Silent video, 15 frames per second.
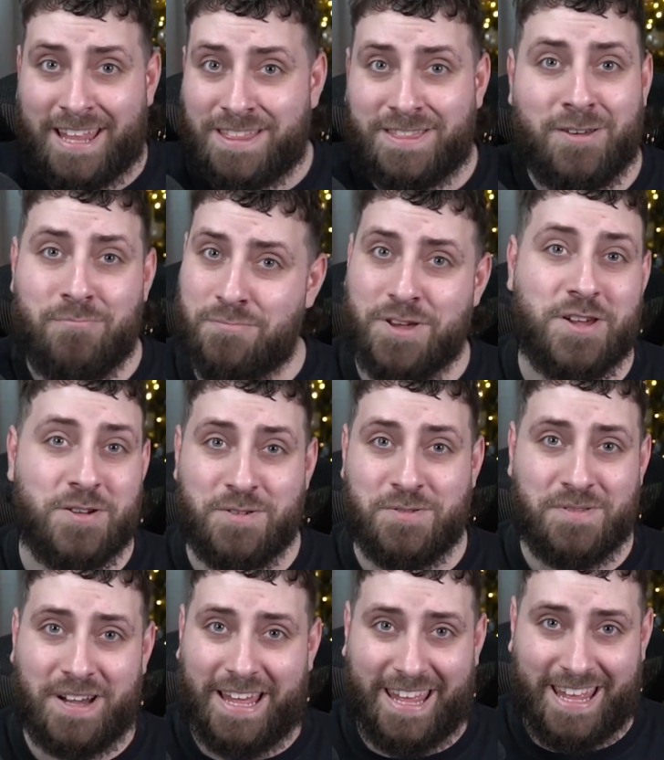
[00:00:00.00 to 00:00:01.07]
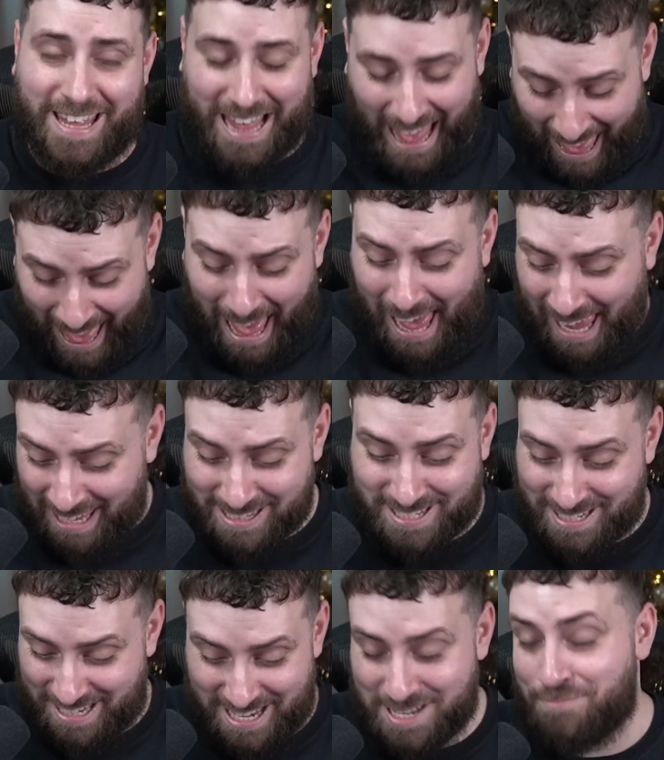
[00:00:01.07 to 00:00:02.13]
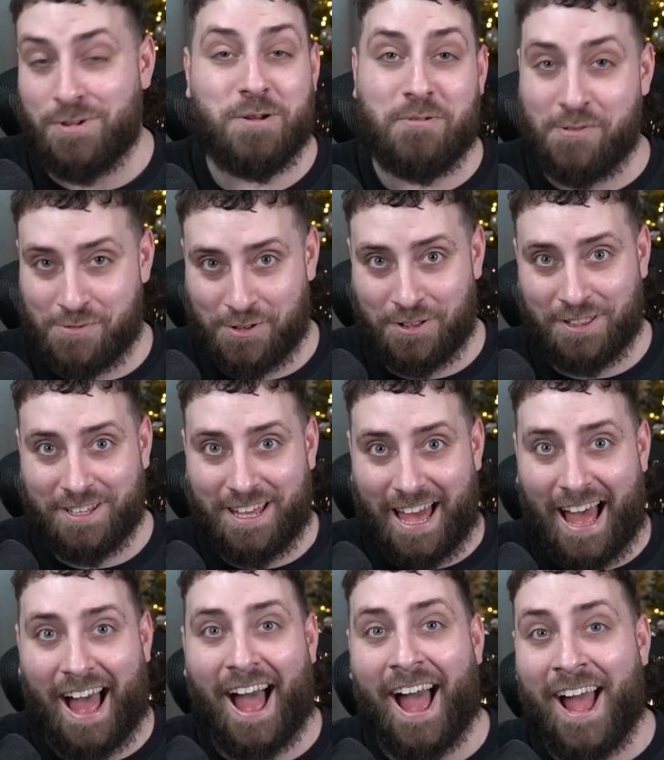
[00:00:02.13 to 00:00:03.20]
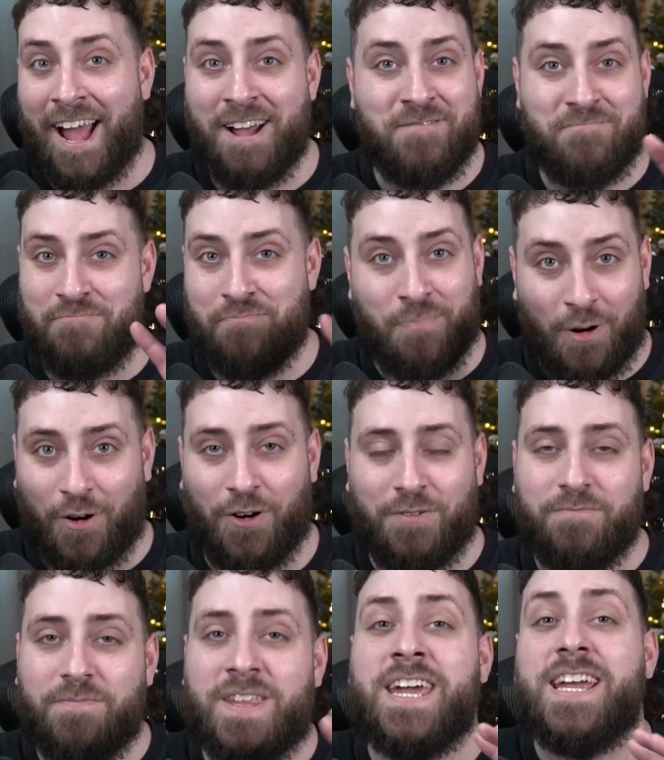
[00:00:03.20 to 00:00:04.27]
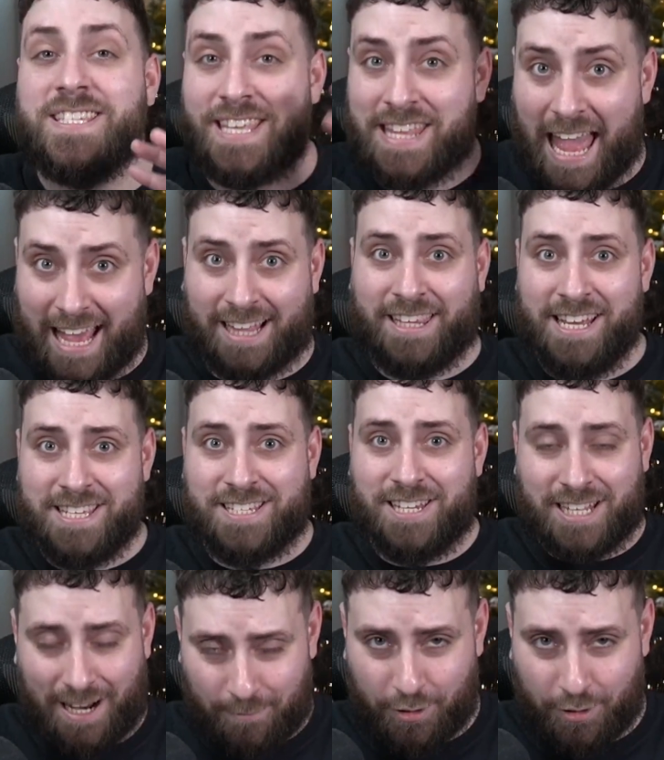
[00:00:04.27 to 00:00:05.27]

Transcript: The Mew art is beautiful. But here's the deck list. You can have a